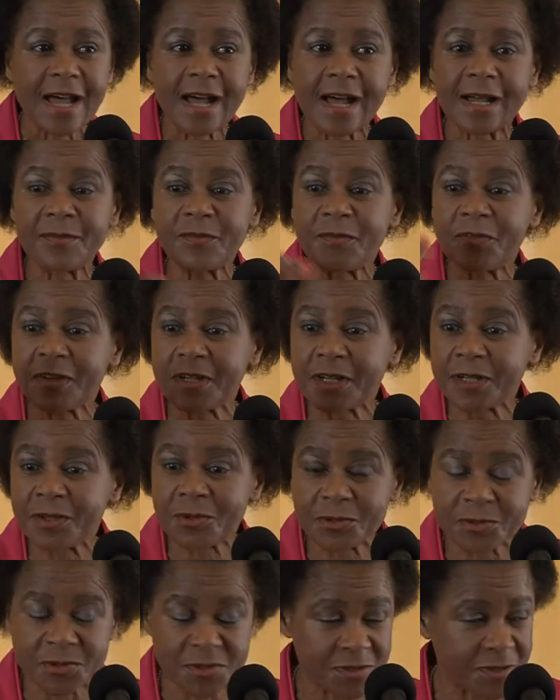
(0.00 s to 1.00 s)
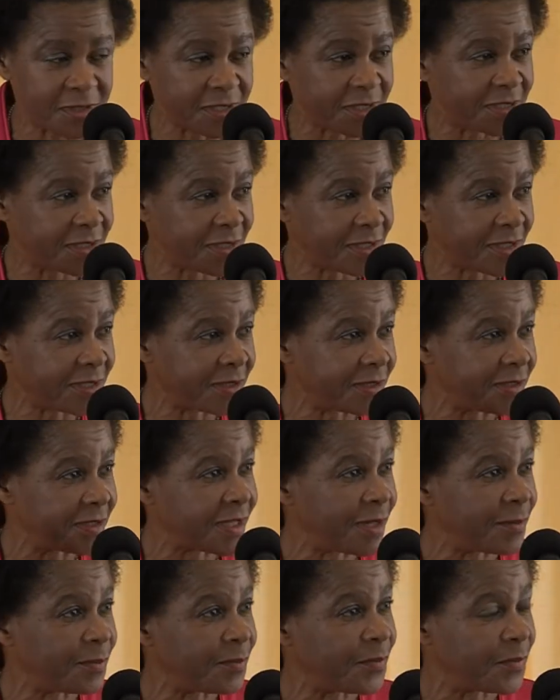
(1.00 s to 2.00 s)
I'm very concerned, and
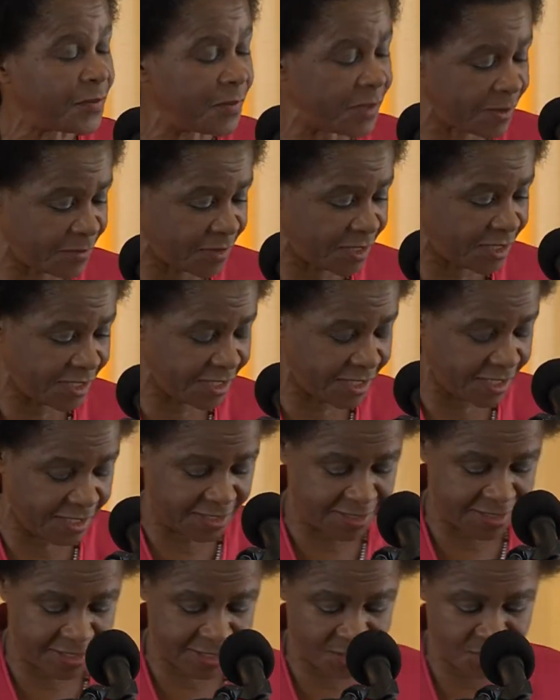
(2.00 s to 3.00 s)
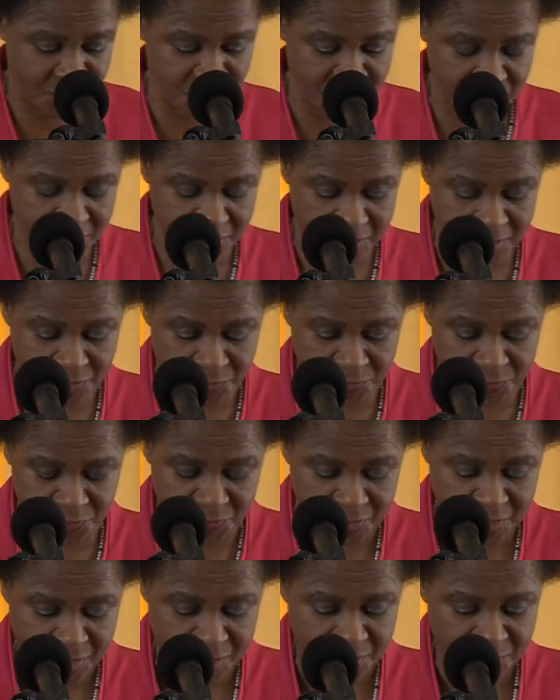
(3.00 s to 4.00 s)
I'm glad that we have
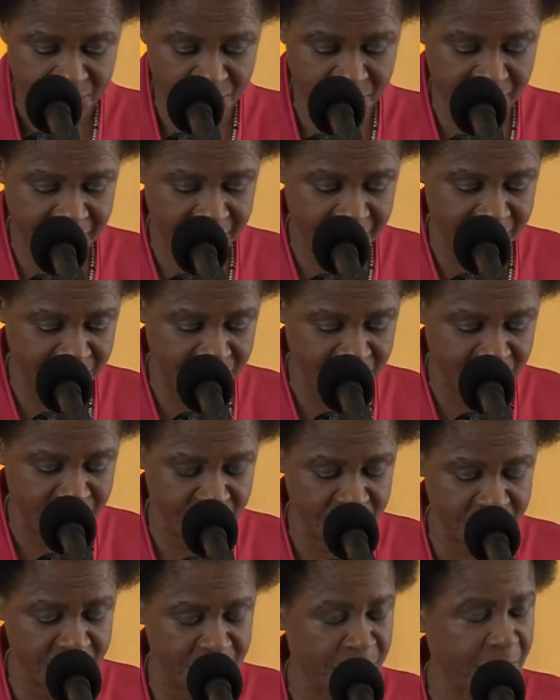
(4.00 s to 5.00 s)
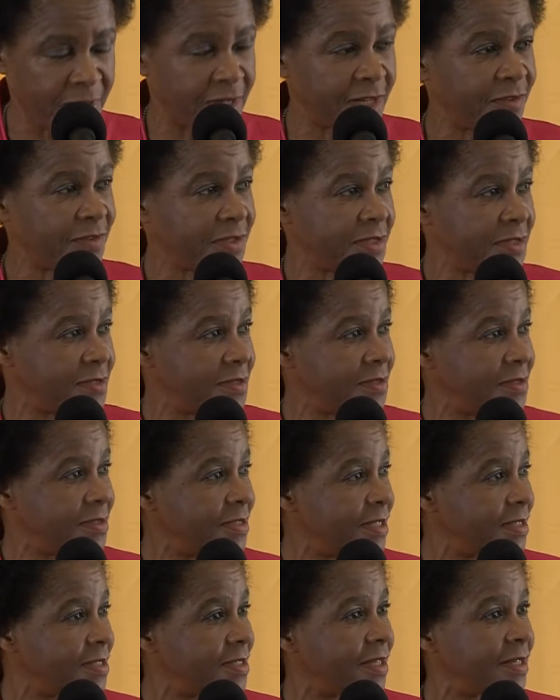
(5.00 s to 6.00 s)
my beloved
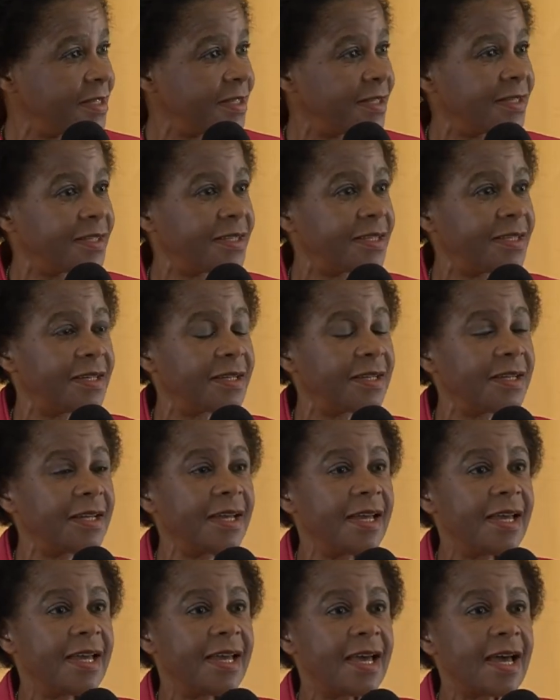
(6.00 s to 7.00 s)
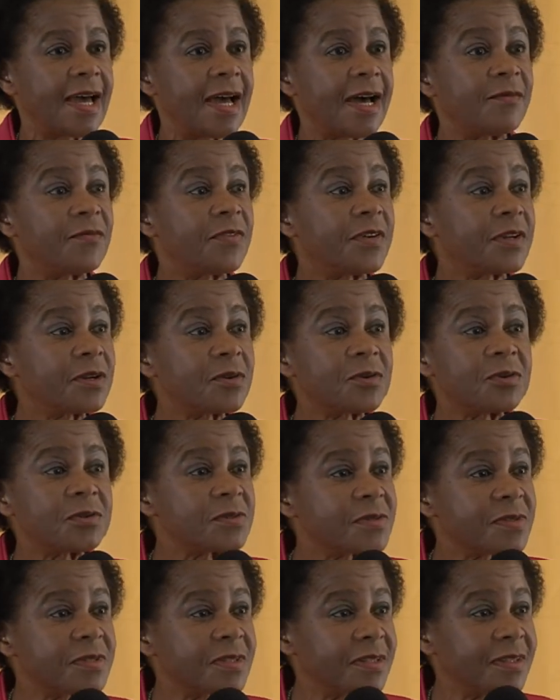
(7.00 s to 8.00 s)
sister Zanele here. I'm very
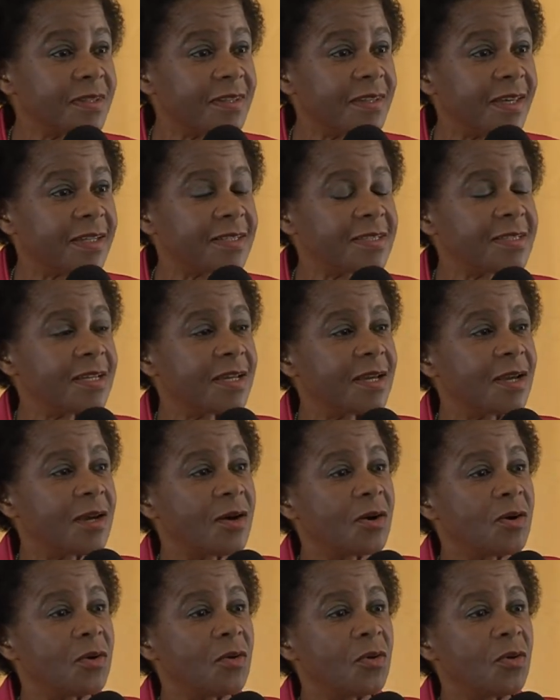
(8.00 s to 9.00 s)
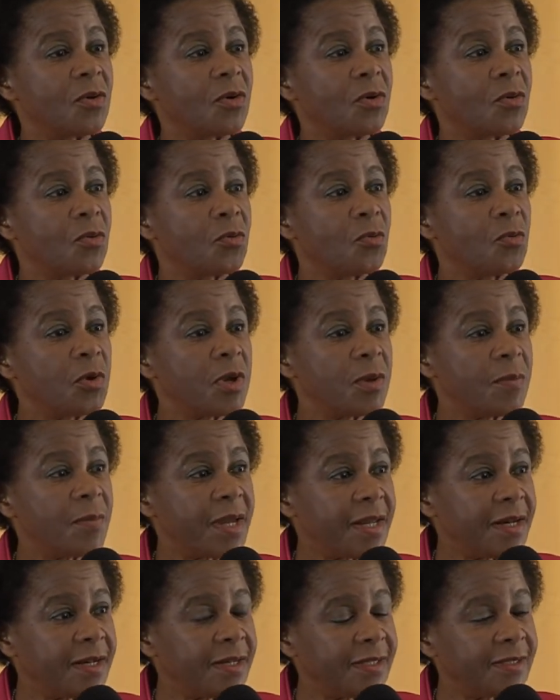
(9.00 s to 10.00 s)
concerned that
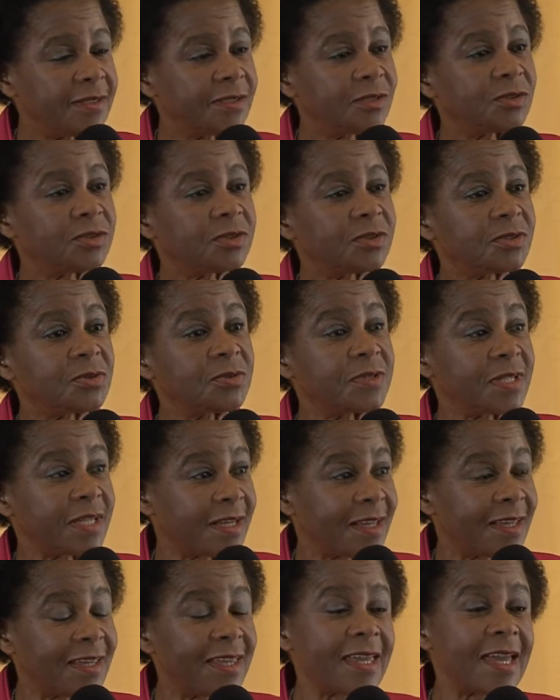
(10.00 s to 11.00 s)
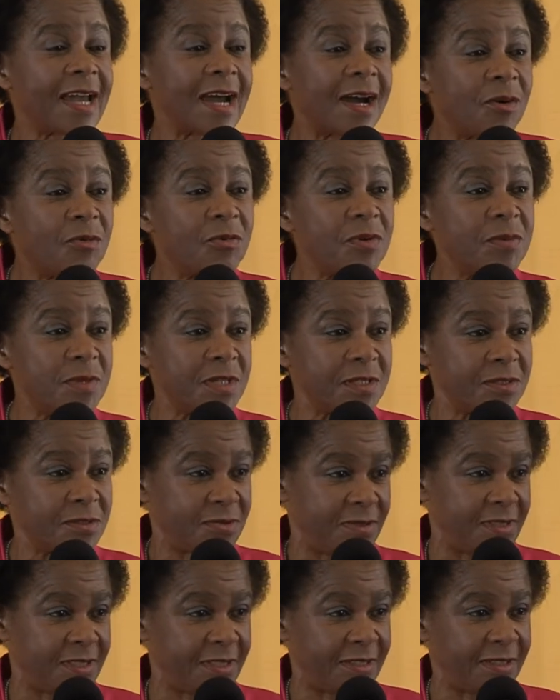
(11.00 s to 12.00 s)
women today, young women
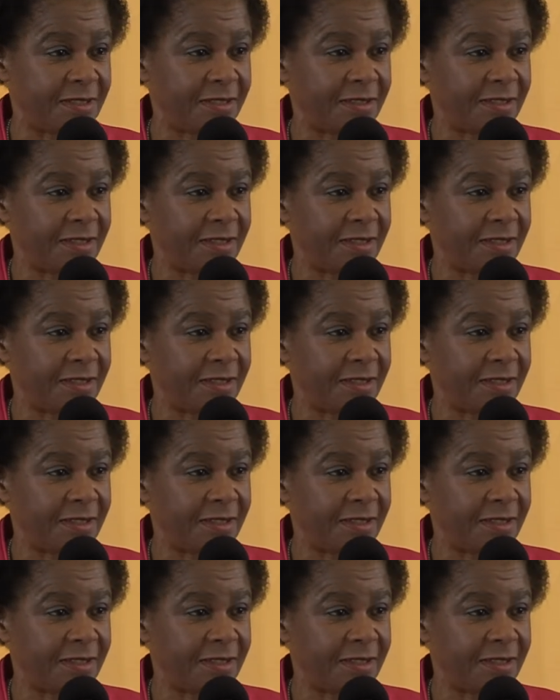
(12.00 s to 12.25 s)
today,